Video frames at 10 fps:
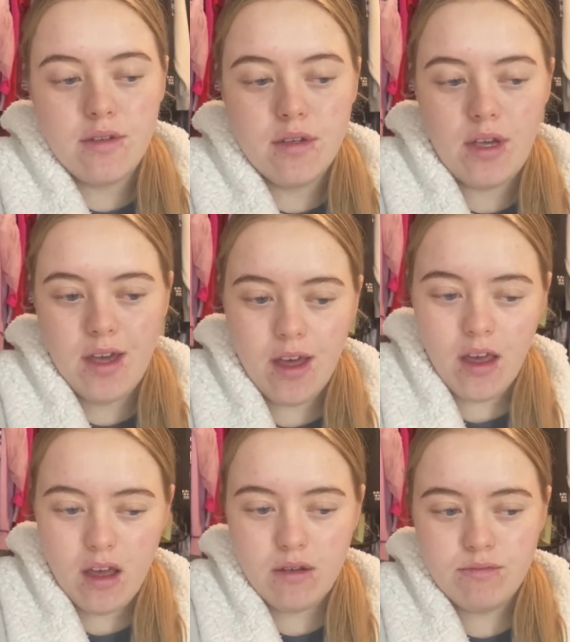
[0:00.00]
Yeah,
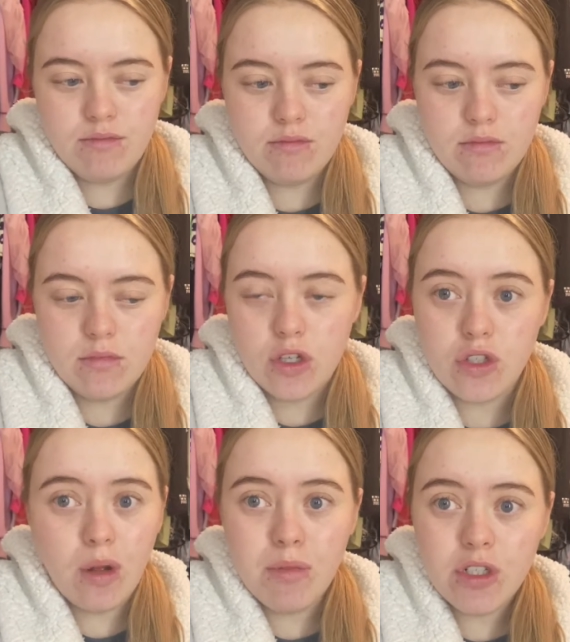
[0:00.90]
there's
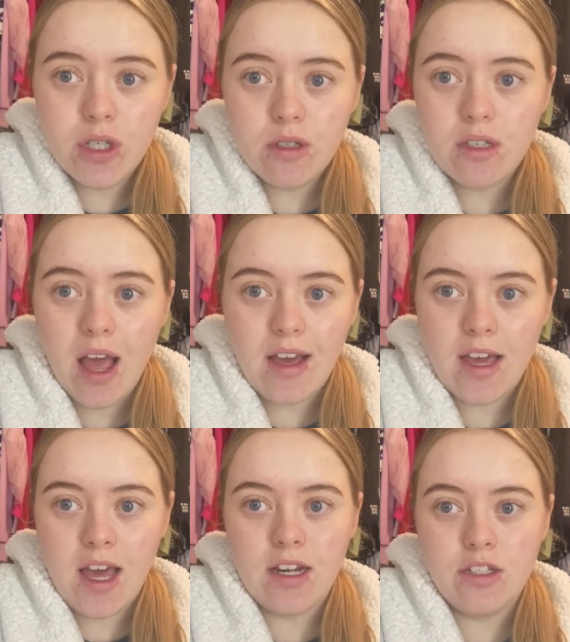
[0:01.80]
not much else I
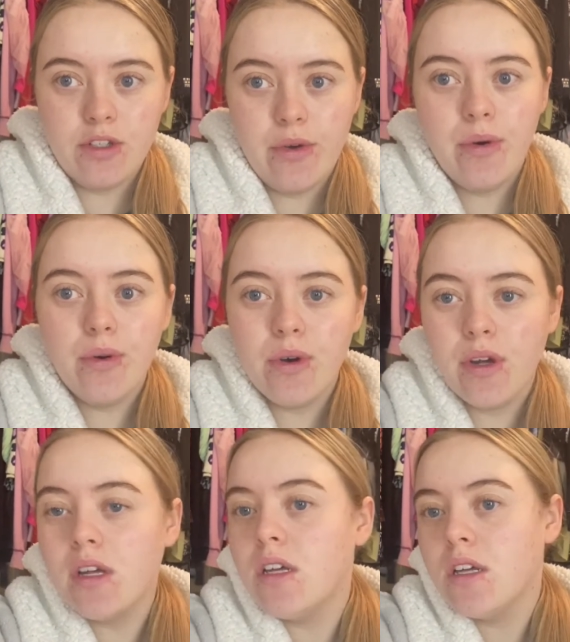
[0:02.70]
can do.
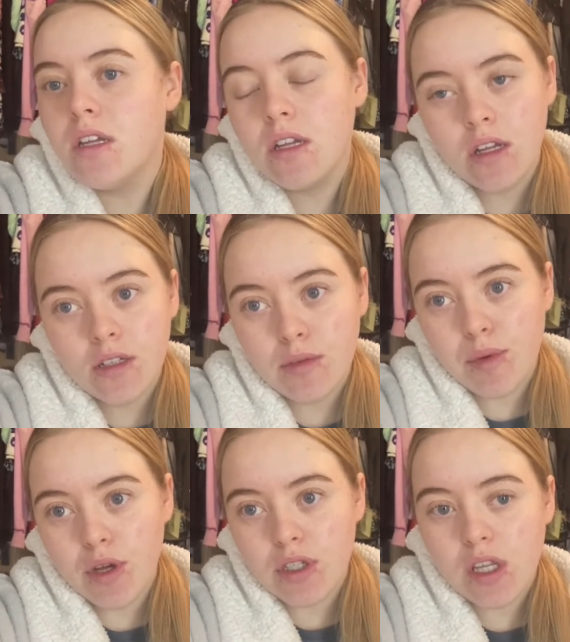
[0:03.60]
be
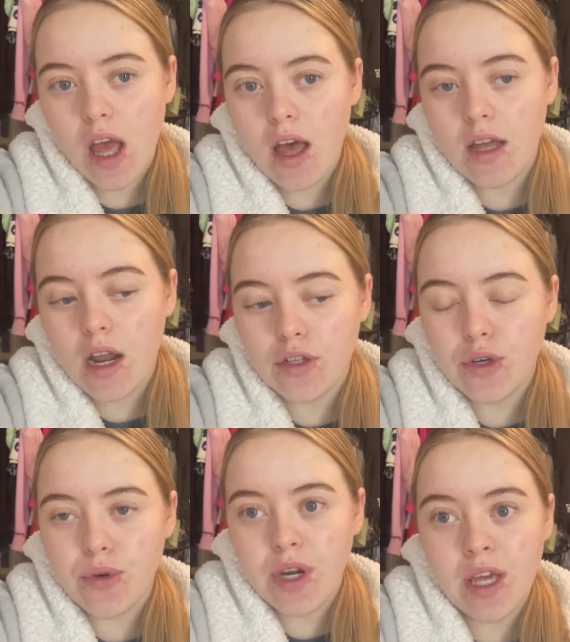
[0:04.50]
honest, and I
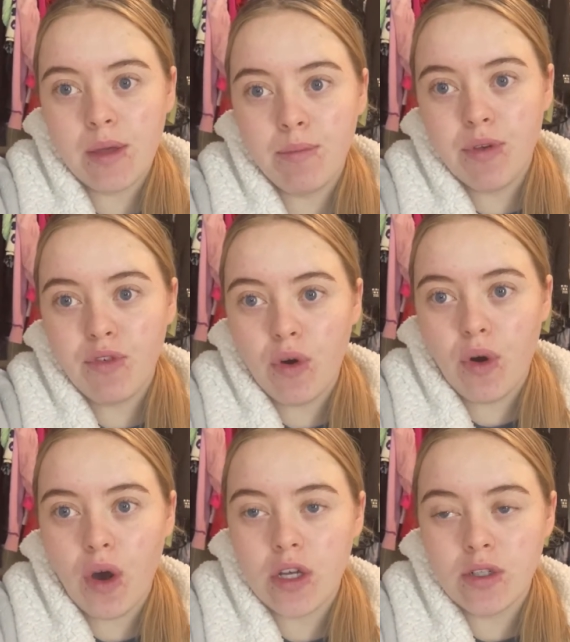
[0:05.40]
don't want to eat before
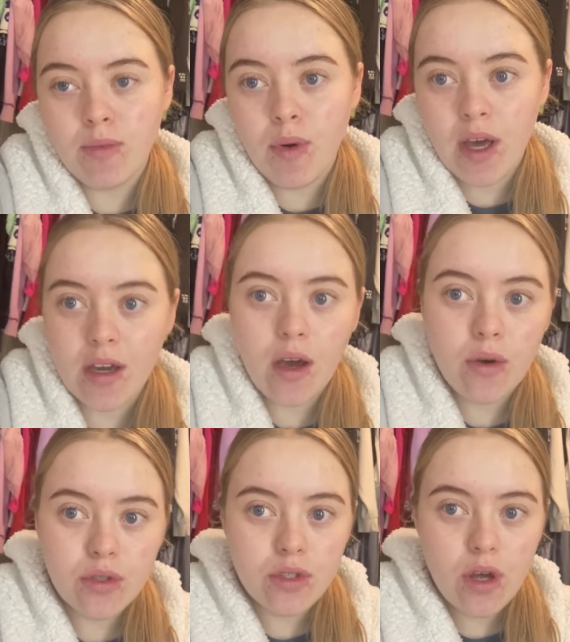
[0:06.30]
I do my
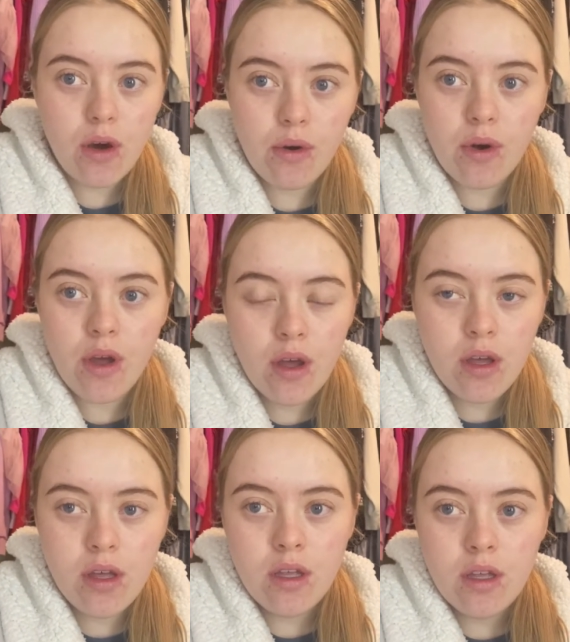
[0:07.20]
workout, so
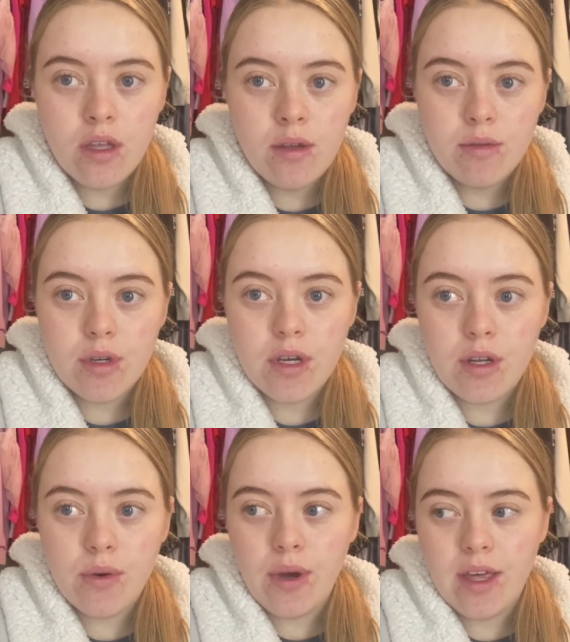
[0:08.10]

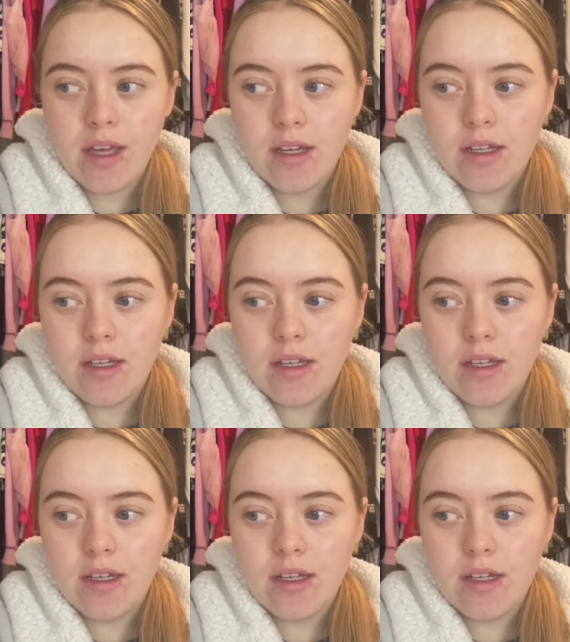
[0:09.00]
gonna wait.